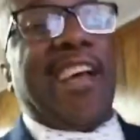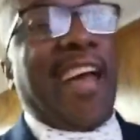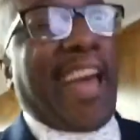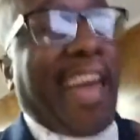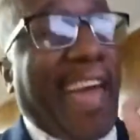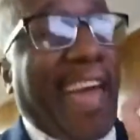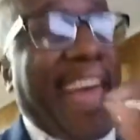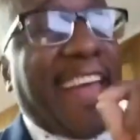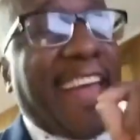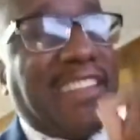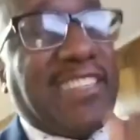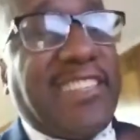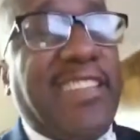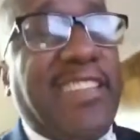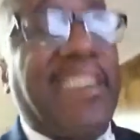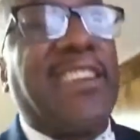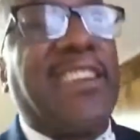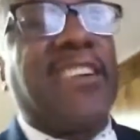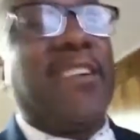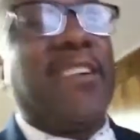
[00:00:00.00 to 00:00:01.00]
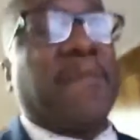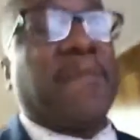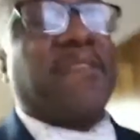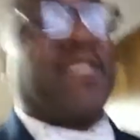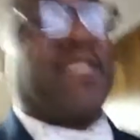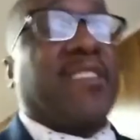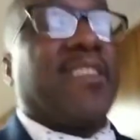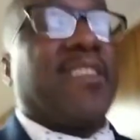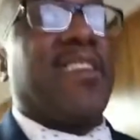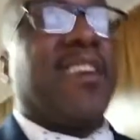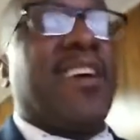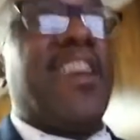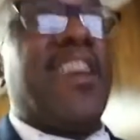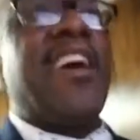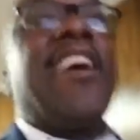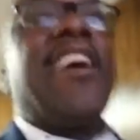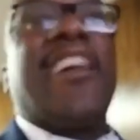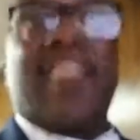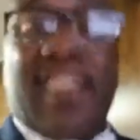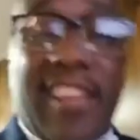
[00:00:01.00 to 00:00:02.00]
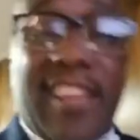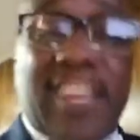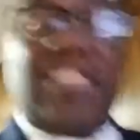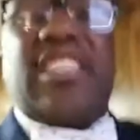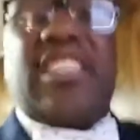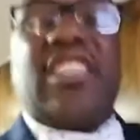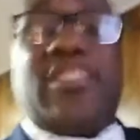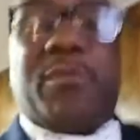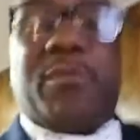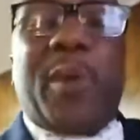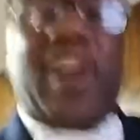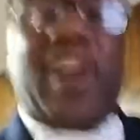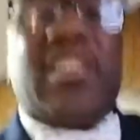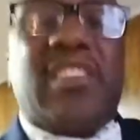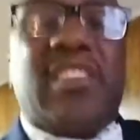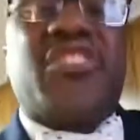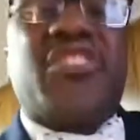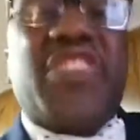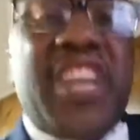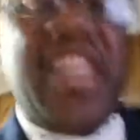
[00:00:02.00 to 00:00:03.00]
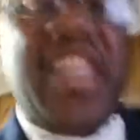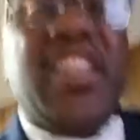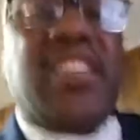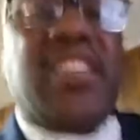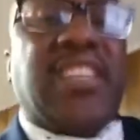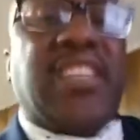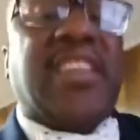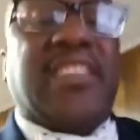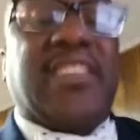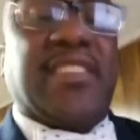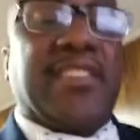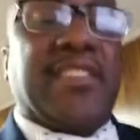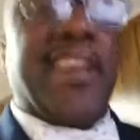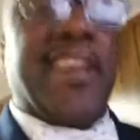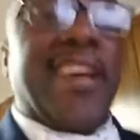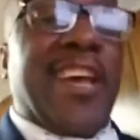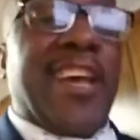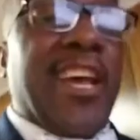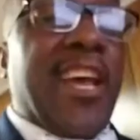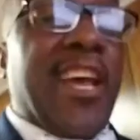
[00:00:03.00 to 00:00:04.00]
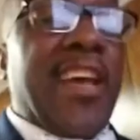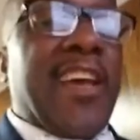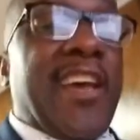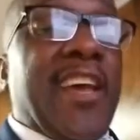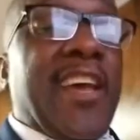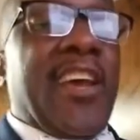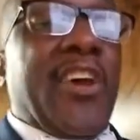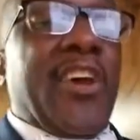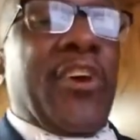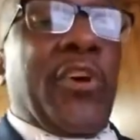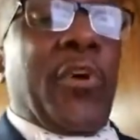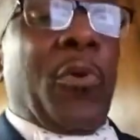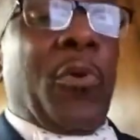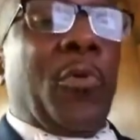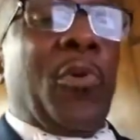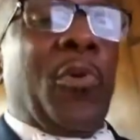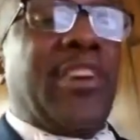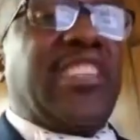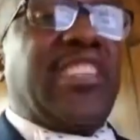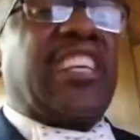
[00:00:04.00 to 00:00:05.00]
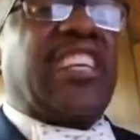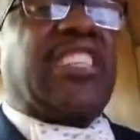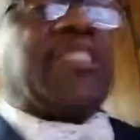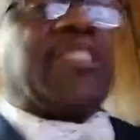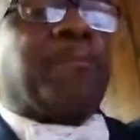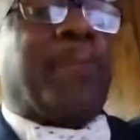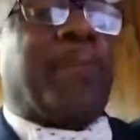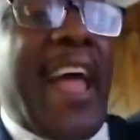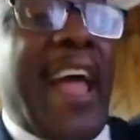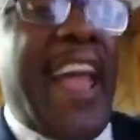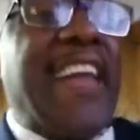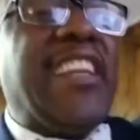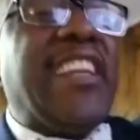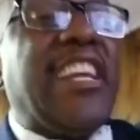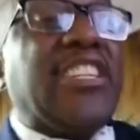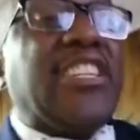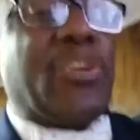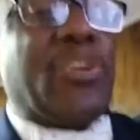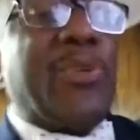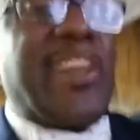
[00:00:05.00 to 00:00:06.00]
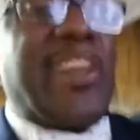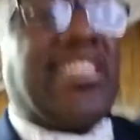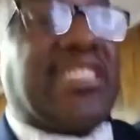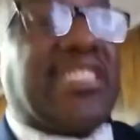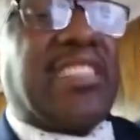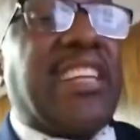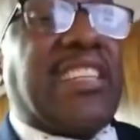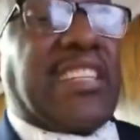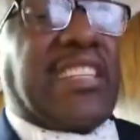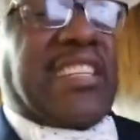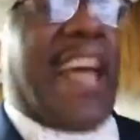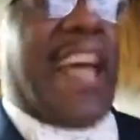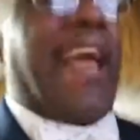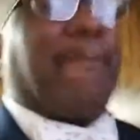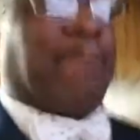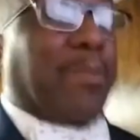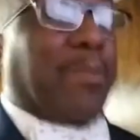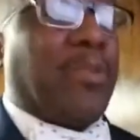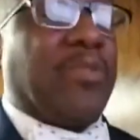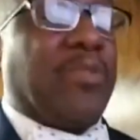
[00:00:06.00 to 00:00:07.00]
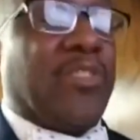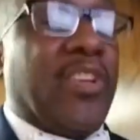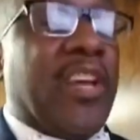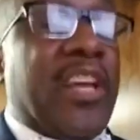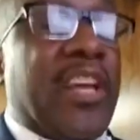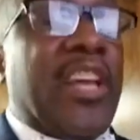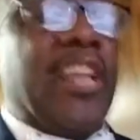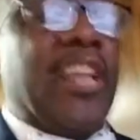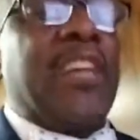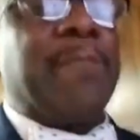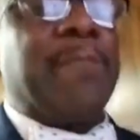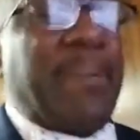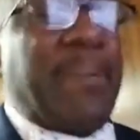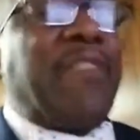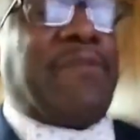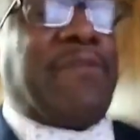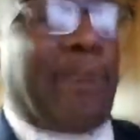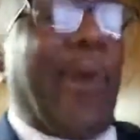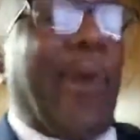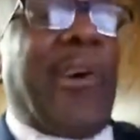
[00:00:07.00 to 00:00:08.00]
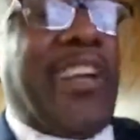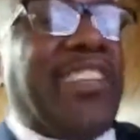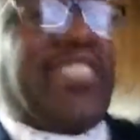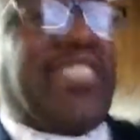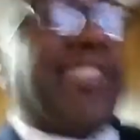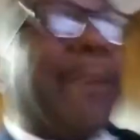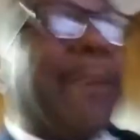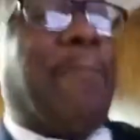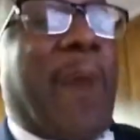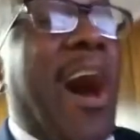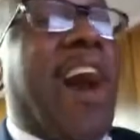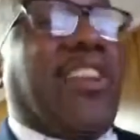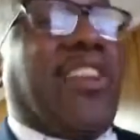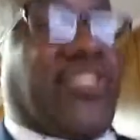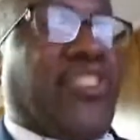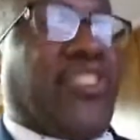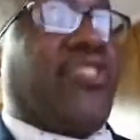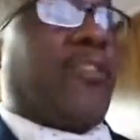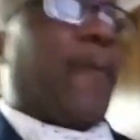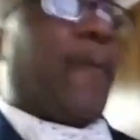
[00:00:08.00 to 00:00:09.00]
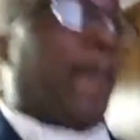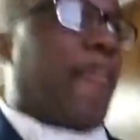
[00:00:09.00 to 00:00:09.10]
as doves. This is what Jesus was explaining to his disciples before his departure.